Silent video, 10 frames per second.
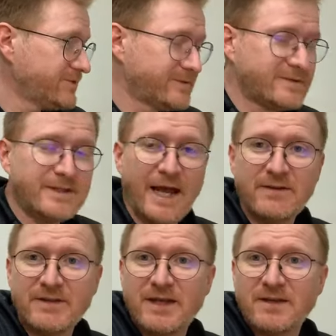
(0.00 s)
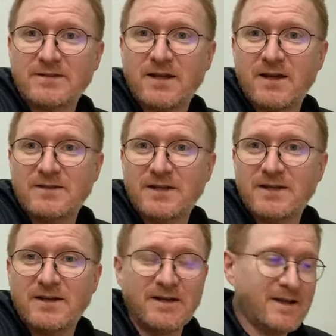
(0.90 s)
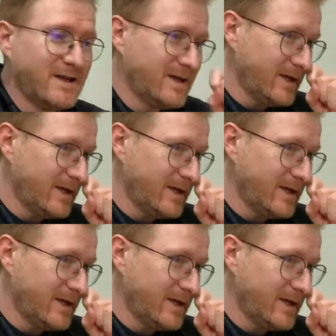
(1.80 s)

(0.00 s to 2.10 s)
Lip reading: just stay on the Kickstarter.